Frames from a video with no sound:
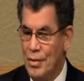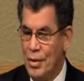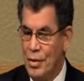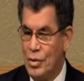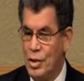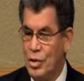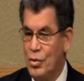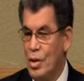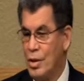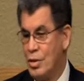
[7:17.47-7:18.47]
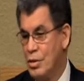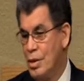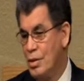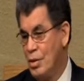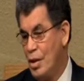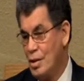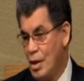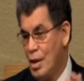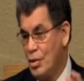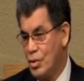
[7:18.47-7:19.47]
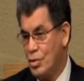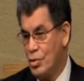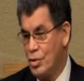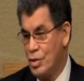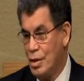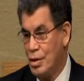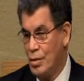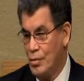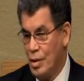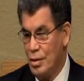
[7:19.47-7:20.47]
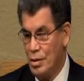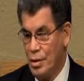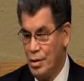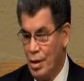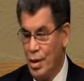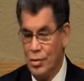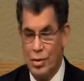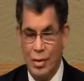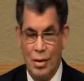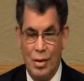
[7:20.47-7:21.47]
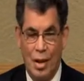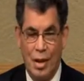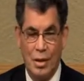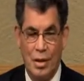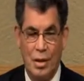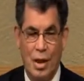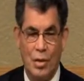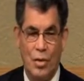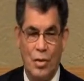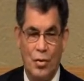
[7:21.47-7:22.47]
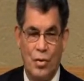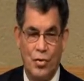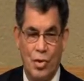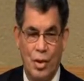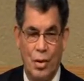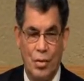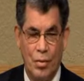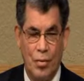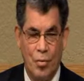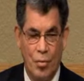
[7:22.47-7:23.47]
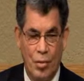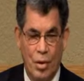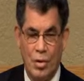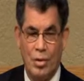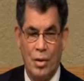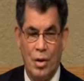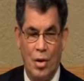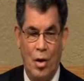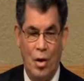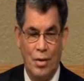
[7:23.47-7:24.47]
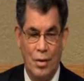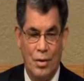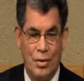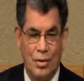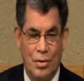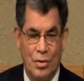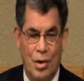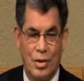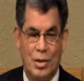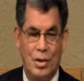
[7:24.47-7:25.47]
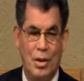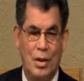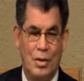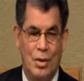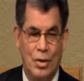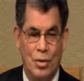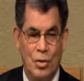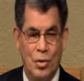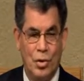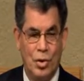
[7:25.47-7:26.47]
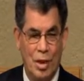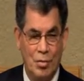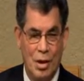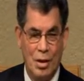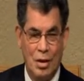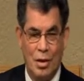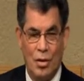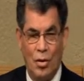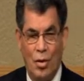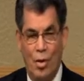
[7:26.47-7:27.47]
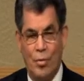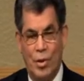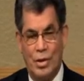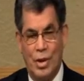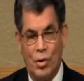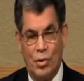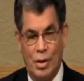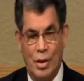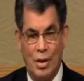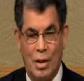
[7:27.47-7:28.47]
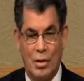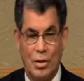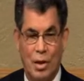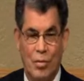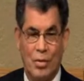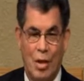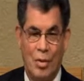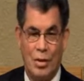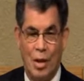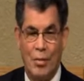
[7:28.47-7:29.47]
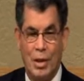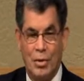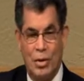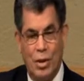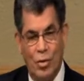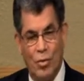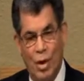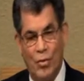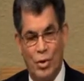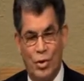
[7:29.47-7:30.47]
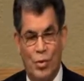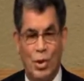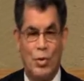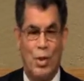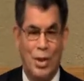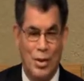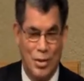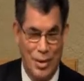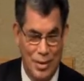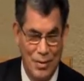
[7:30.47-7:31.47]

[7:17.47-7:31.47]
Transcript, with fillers: I said, you acknowledge that you're a sinner, right? He said, yes. I said, then how do you know you're a sinner? Because of the law. So I said, then you just admitted that the law points out sin, and at the same time you tell me that it's done away with. So which one is it?